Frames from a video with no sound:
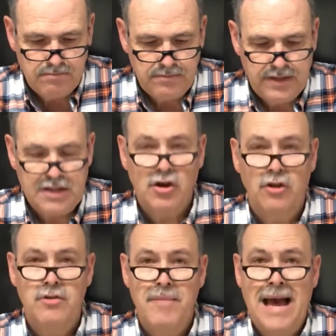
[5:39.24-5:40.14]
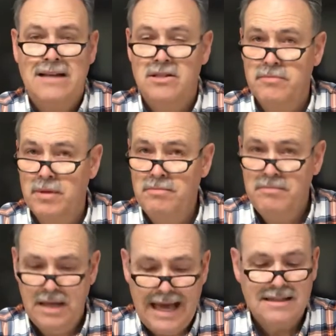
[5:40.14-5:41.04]
They show the maximum
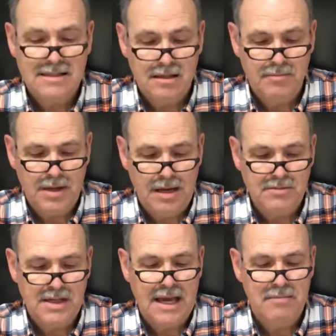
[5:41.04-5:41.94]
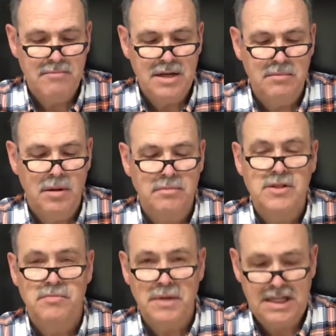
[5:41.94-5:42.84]
and sometimes a minimum
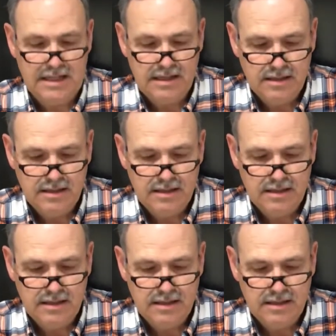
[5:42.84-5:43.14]
speed.